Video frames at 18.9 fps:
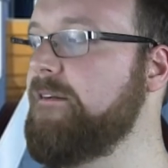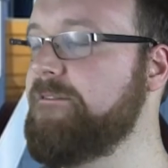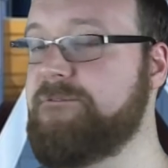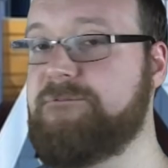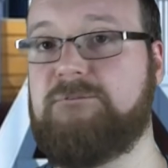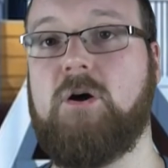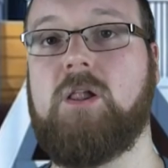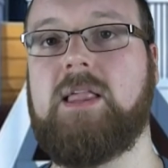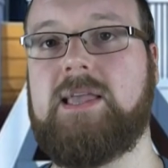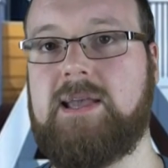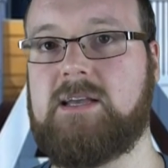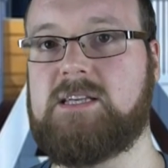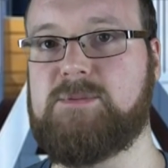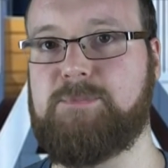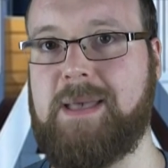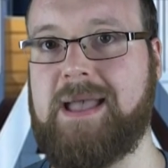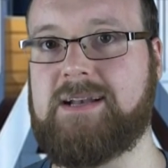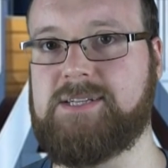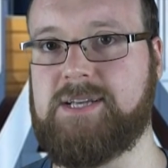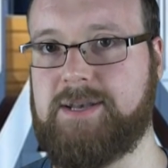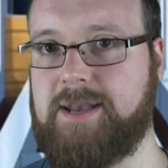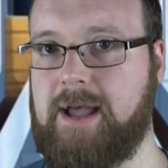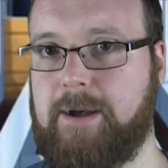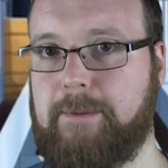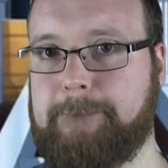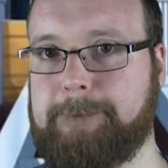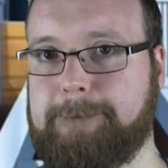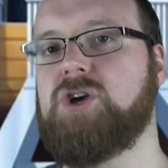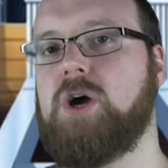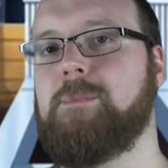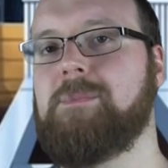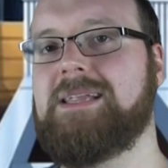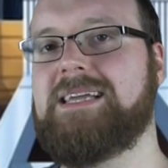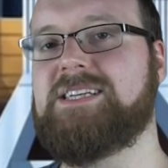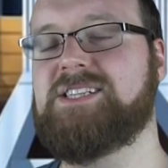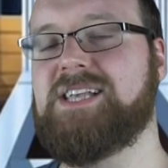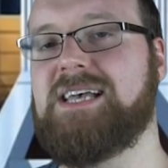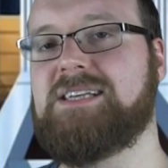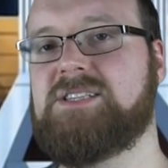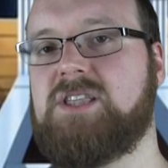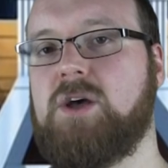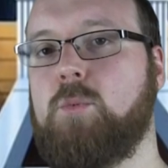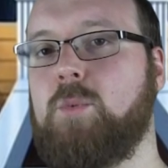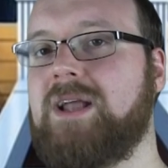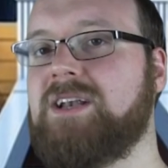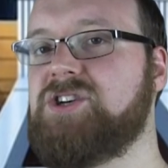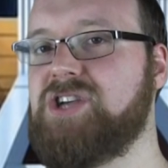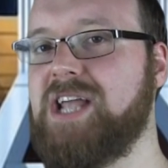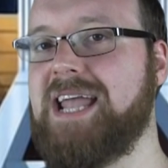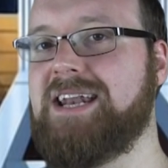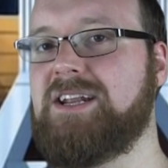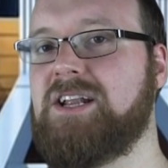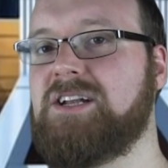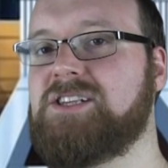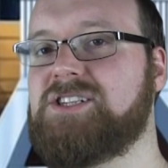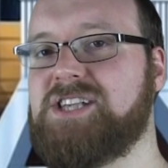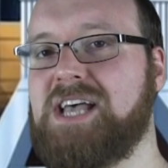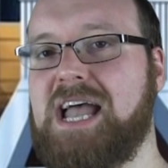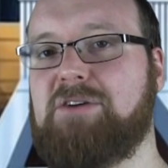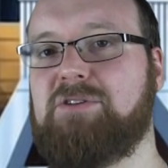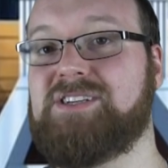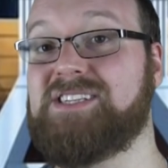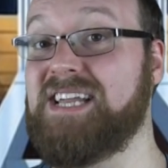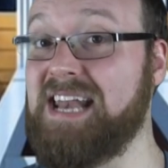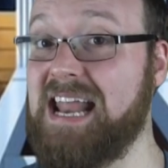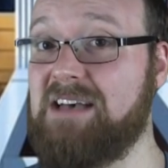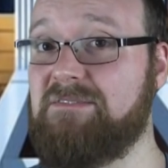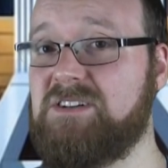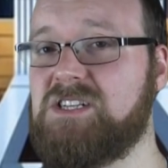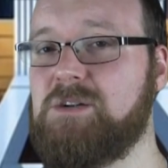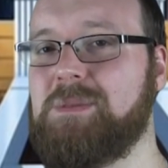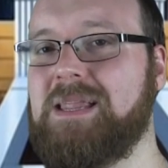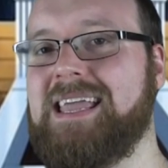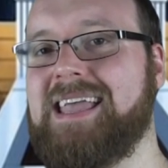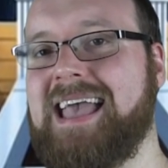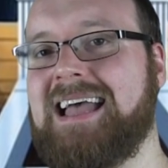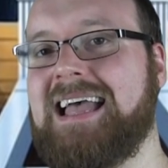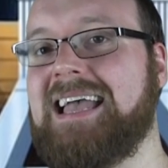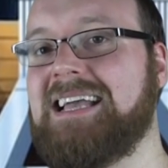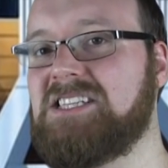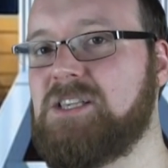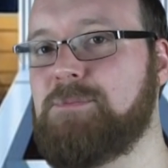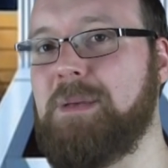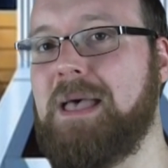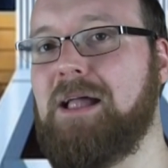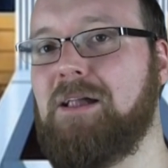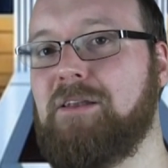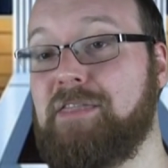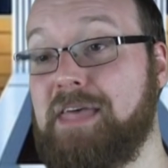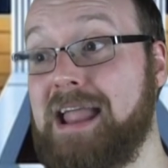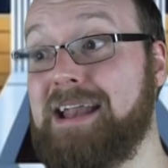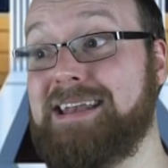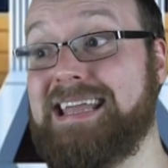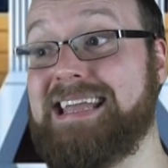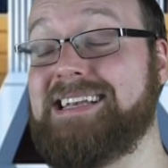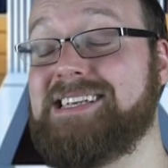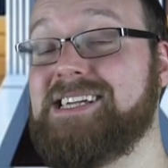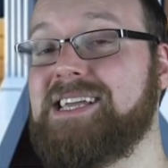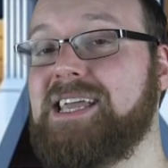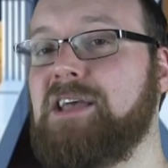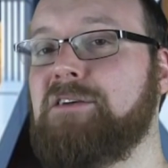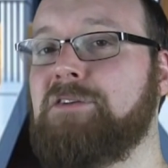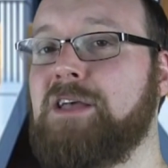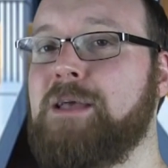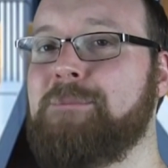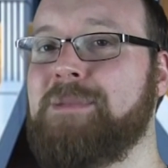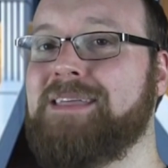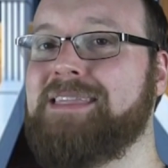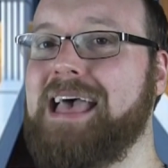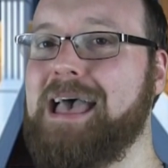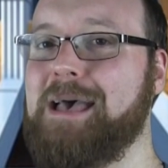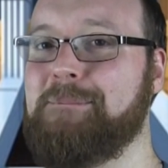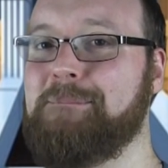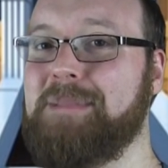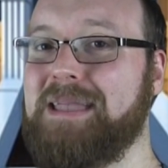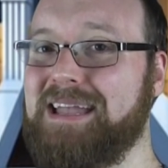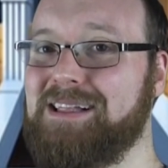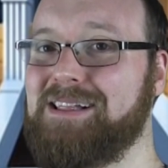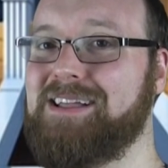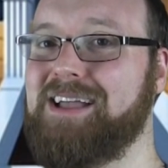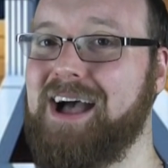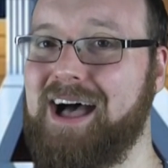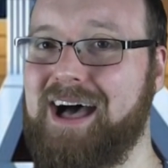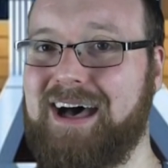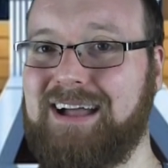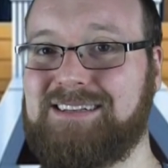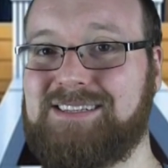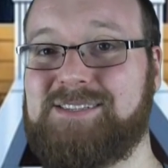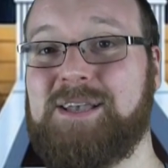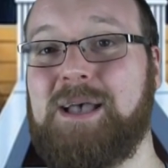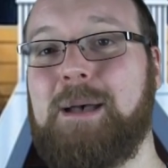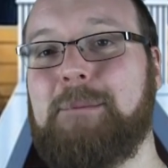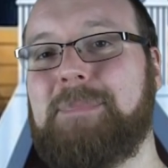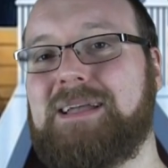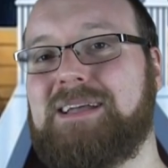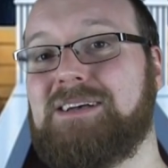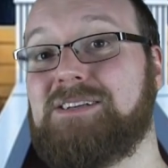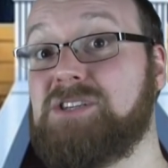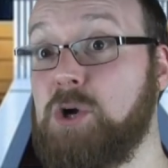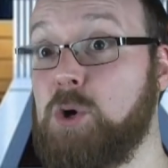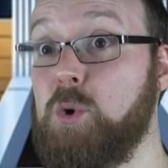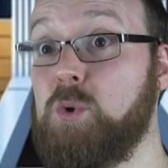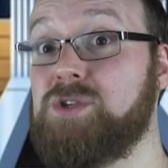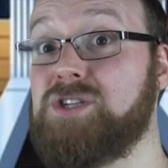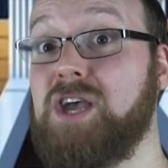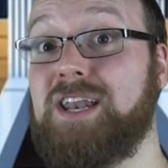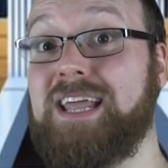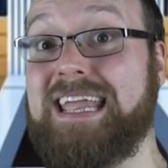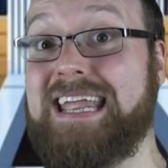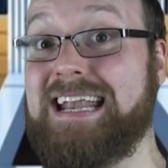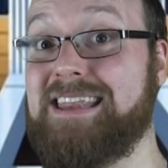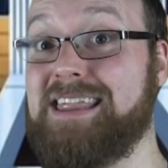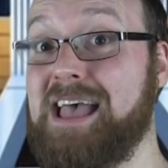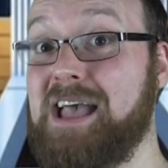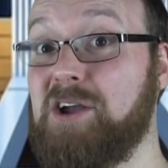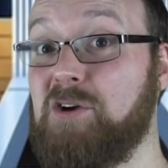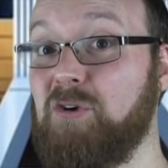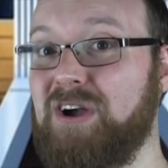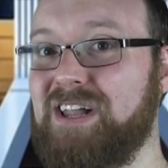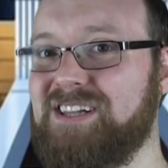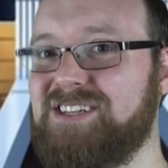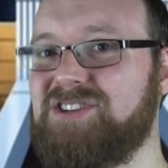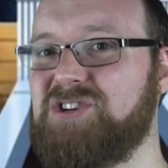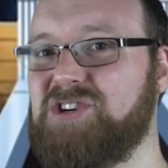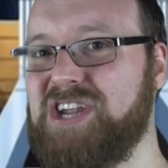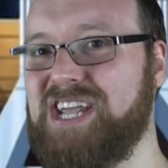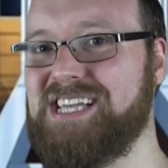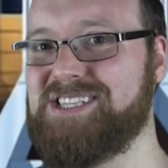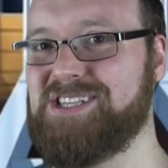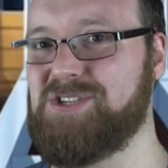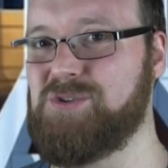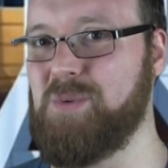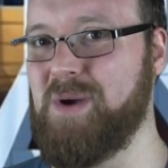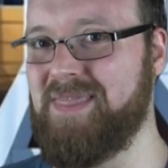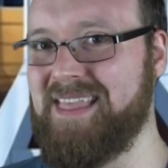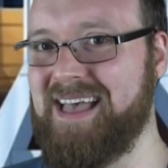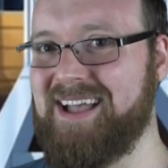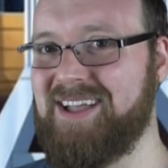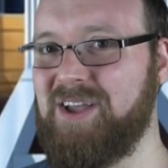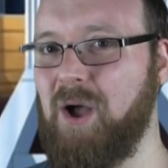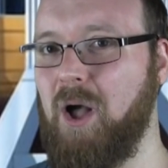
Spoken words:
I fully expect it now. Chumley says that when Jaden and Cyrus inevitably get expelled, they need to give him their meal cards, because who's gonna eat their grilled cheeses when they're